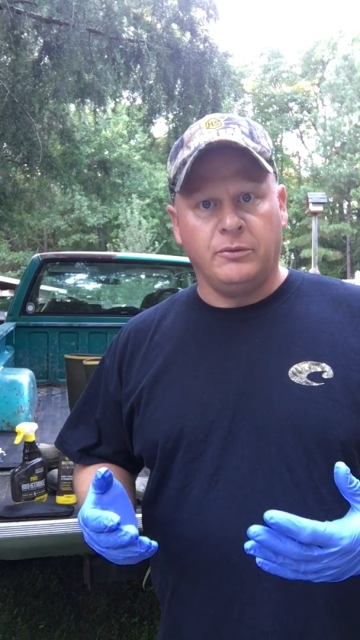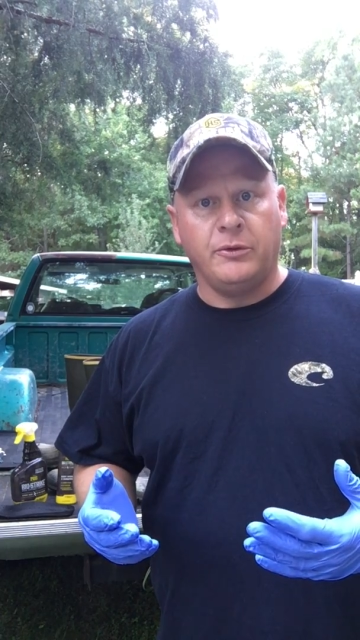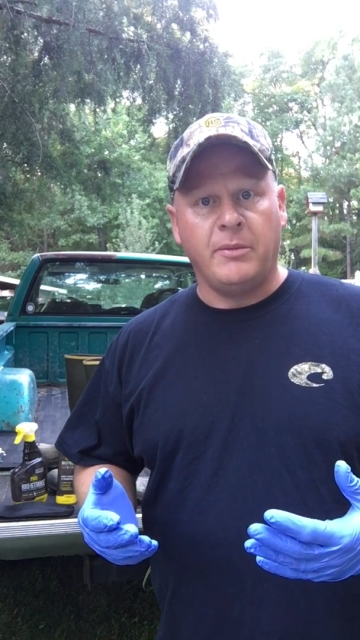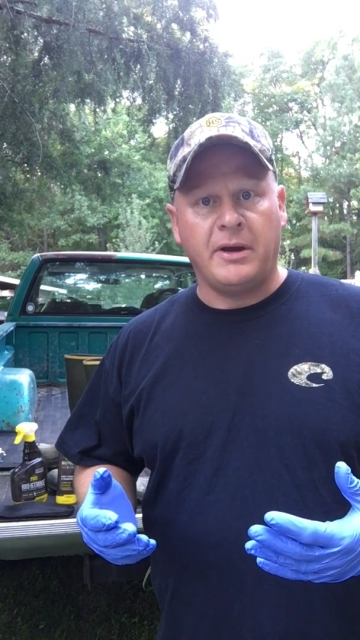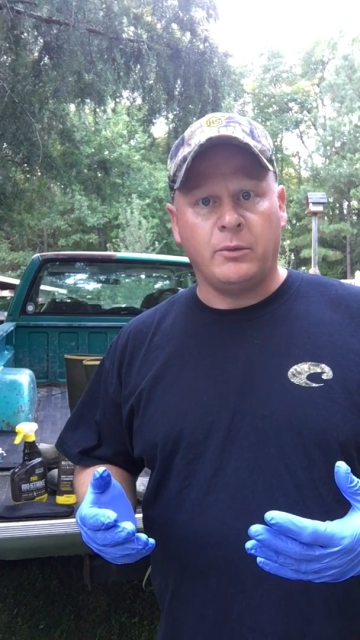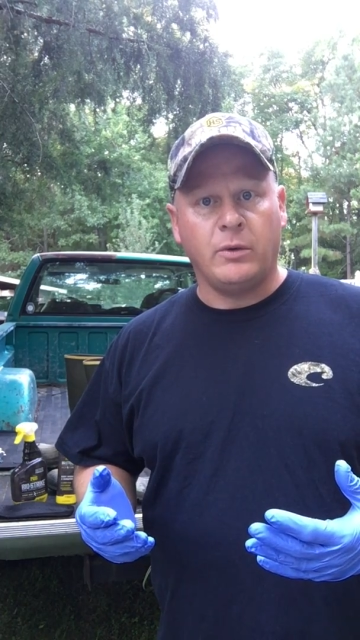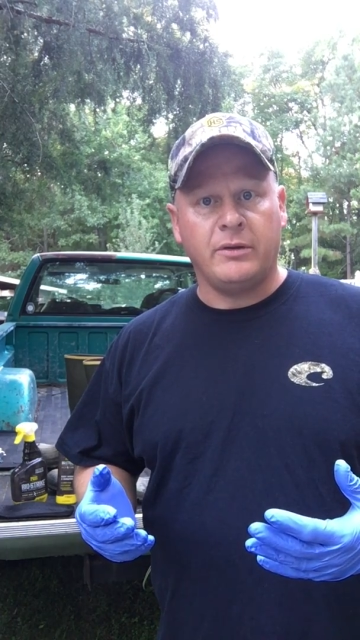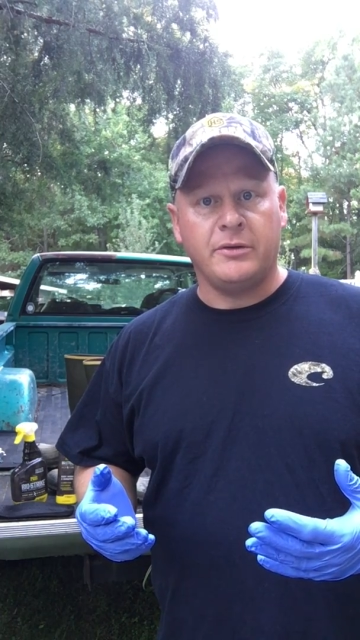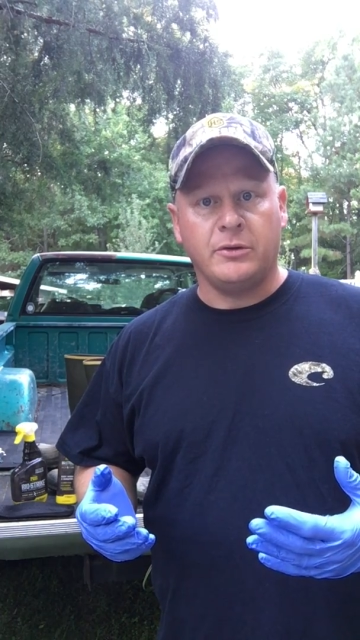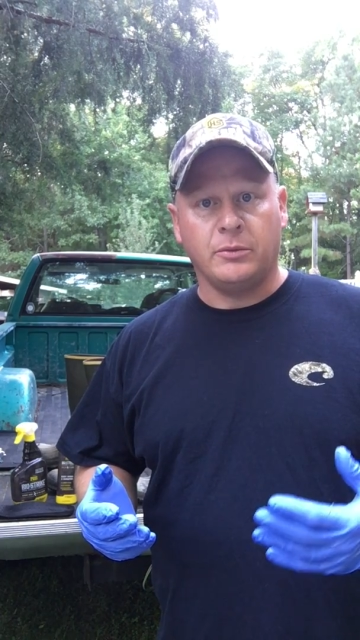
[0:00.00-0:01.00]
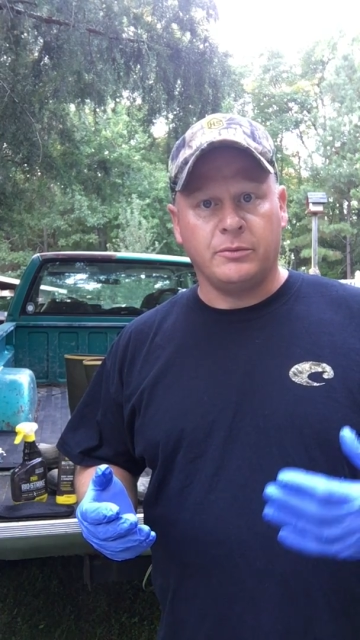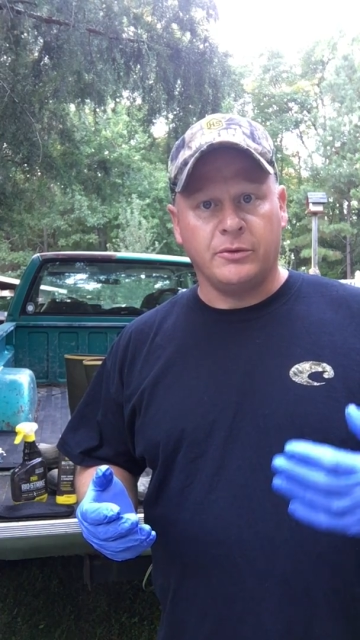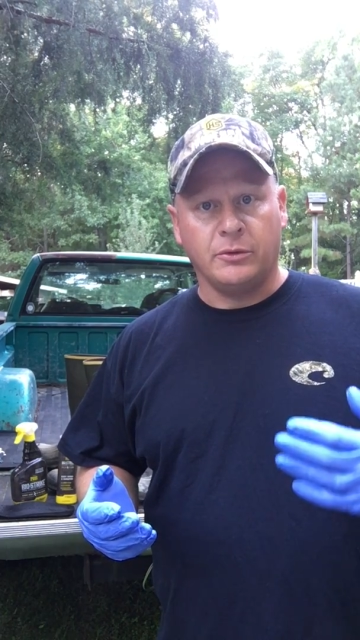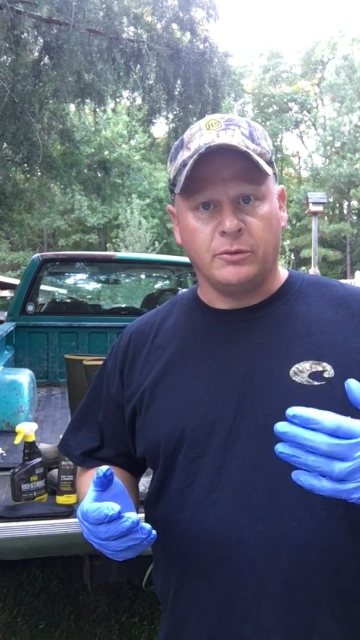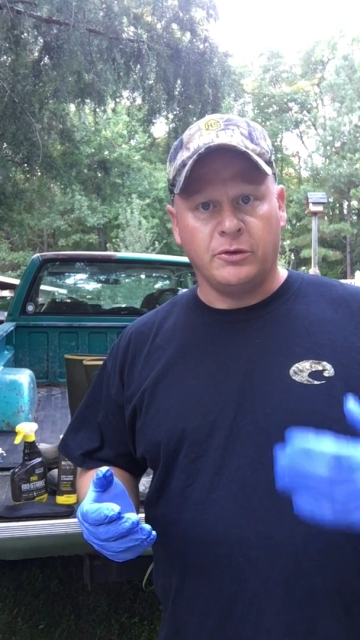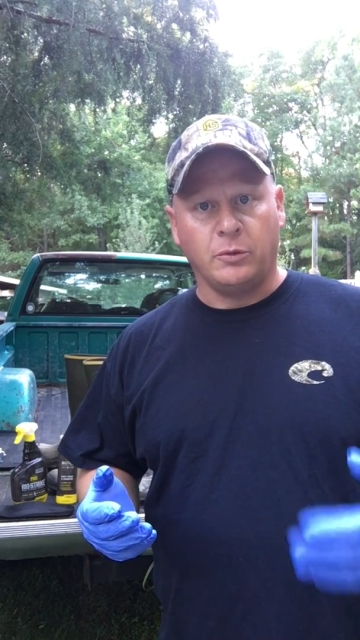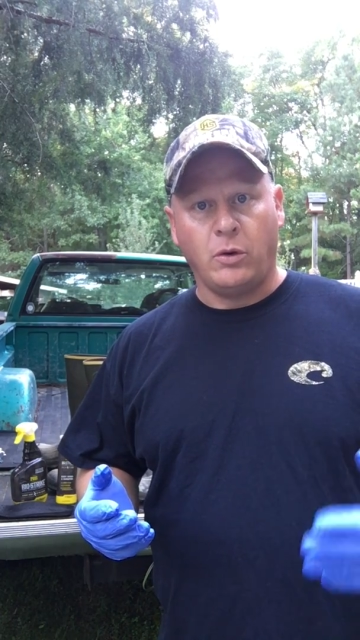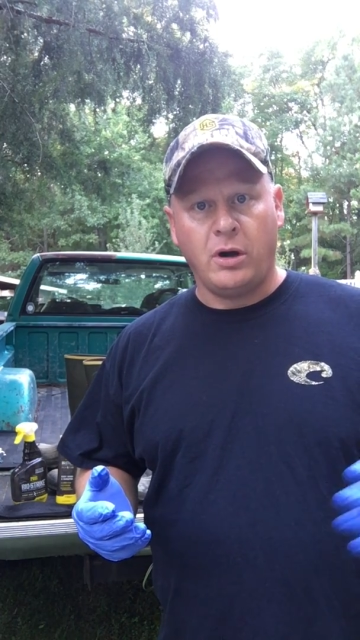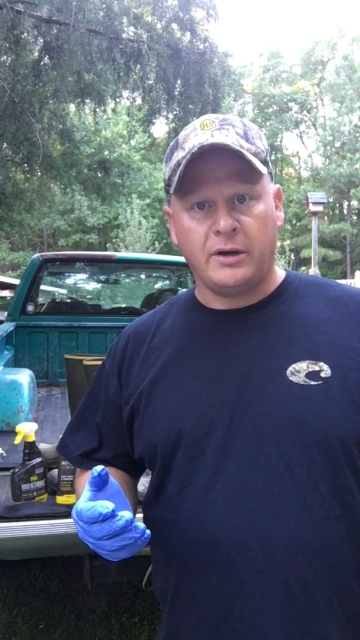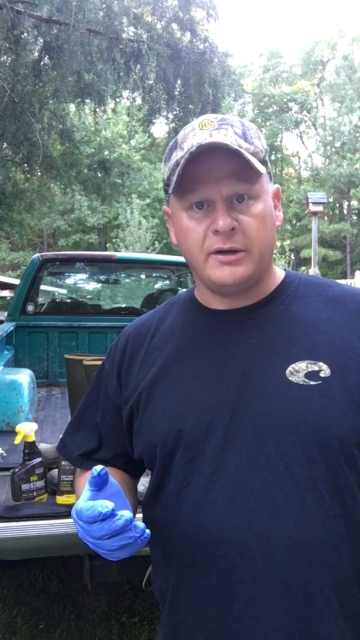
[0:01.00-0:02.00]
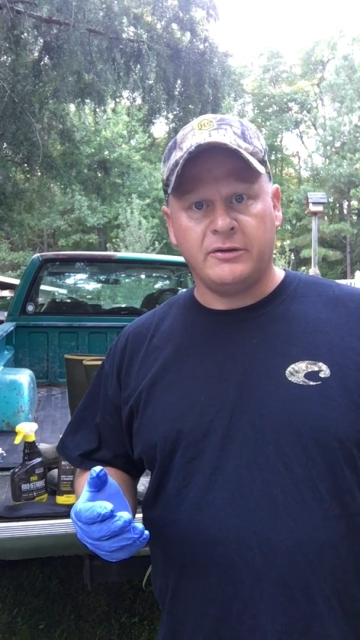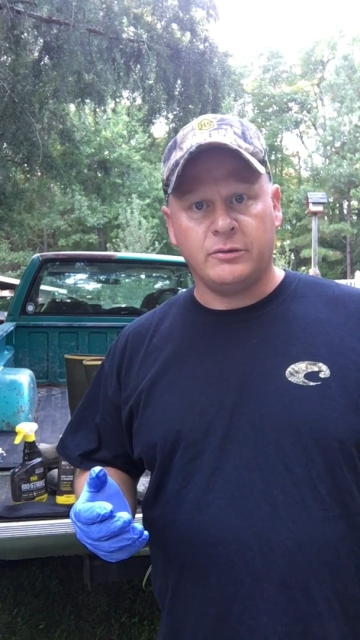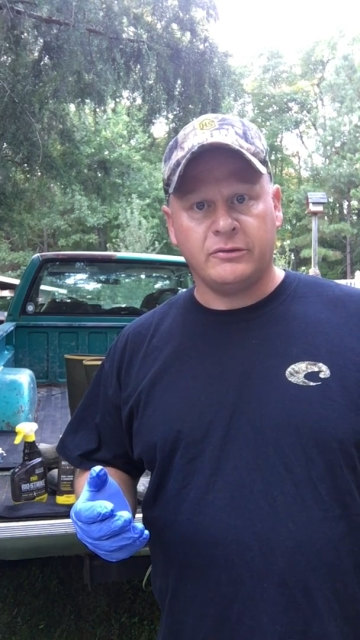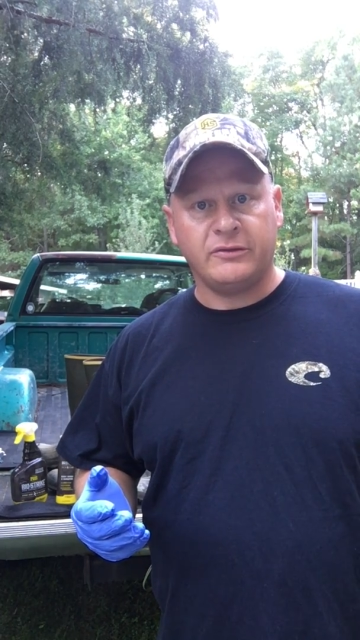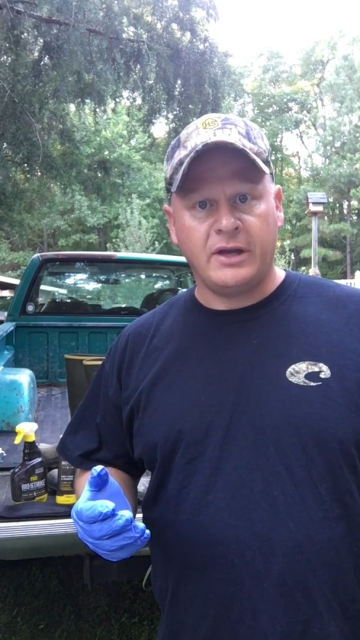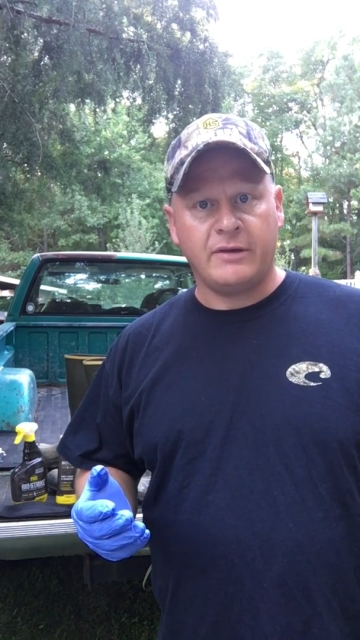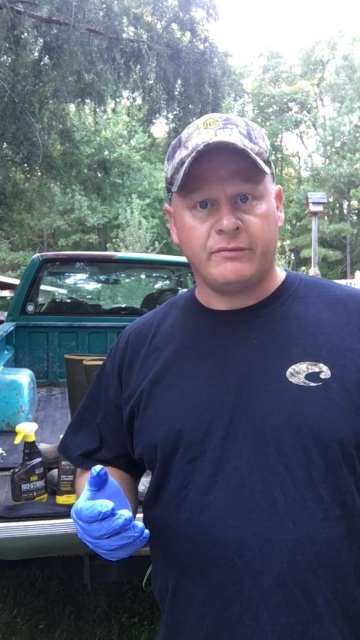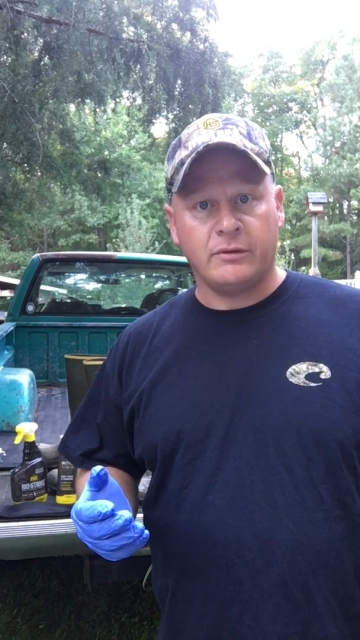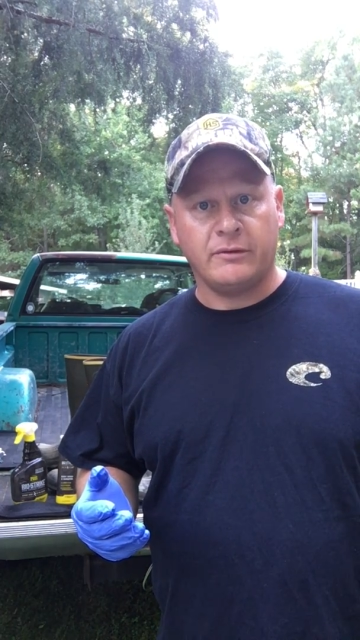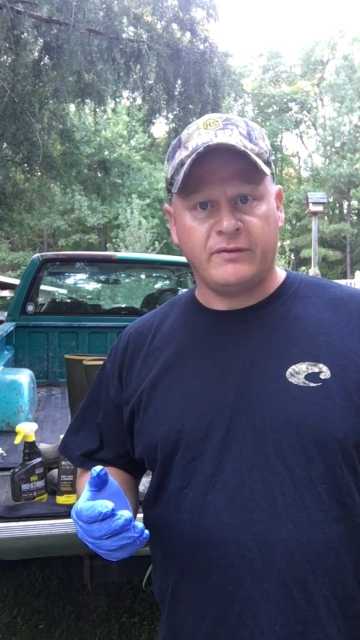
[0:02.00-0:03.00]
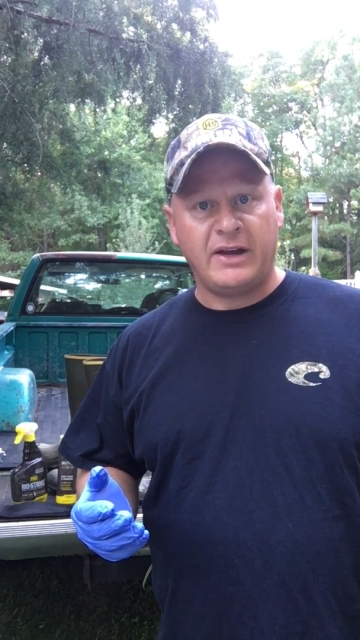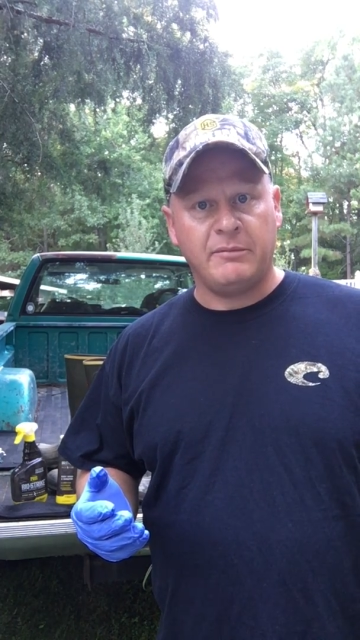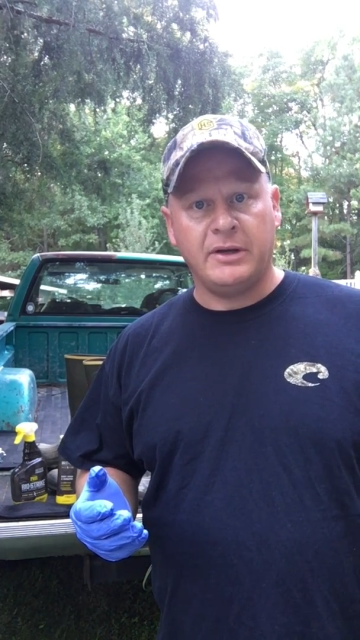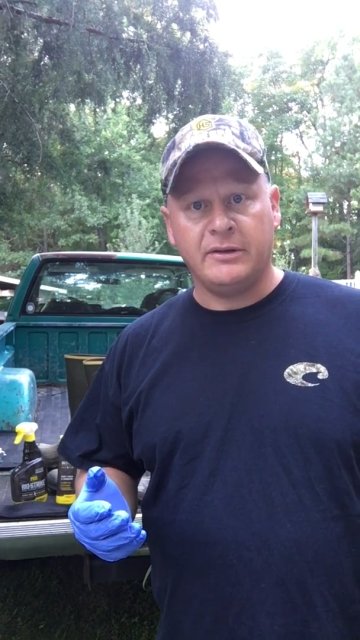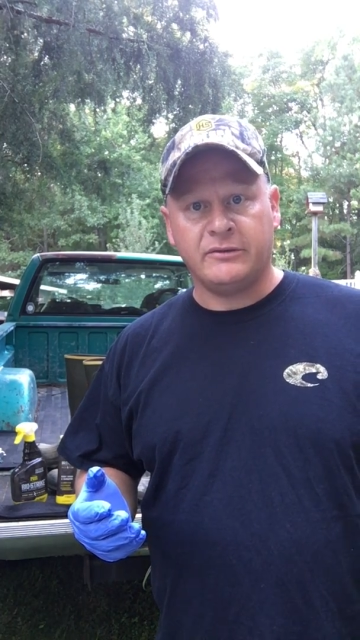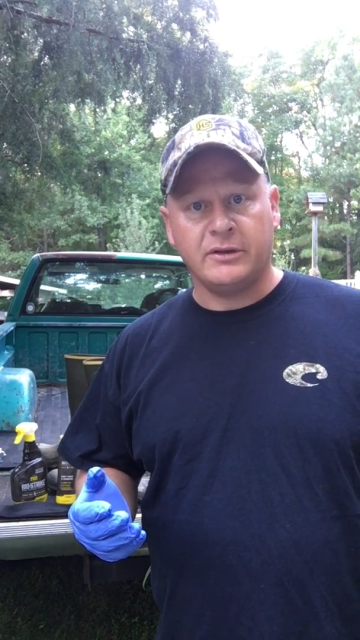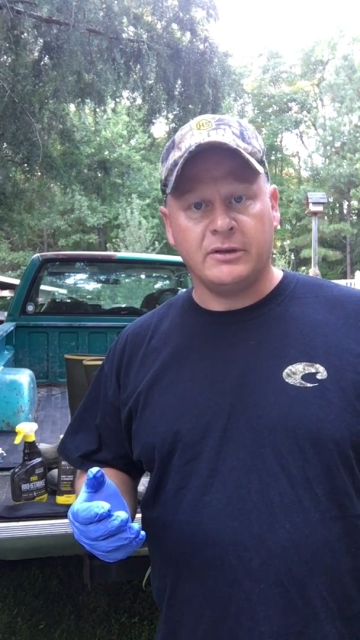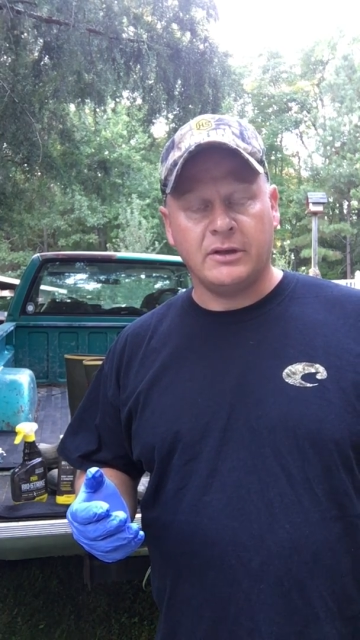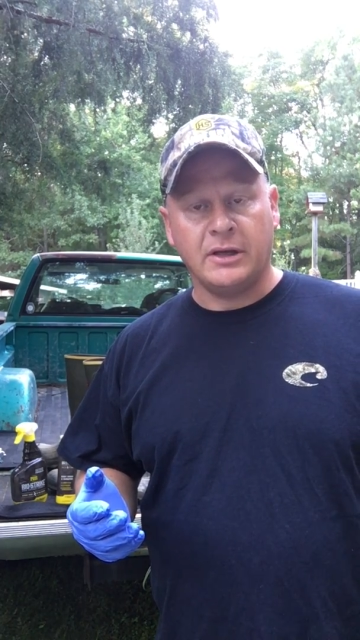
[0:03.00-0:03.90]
no matter whether you're, you're, you're walking into a stand for five minutes in,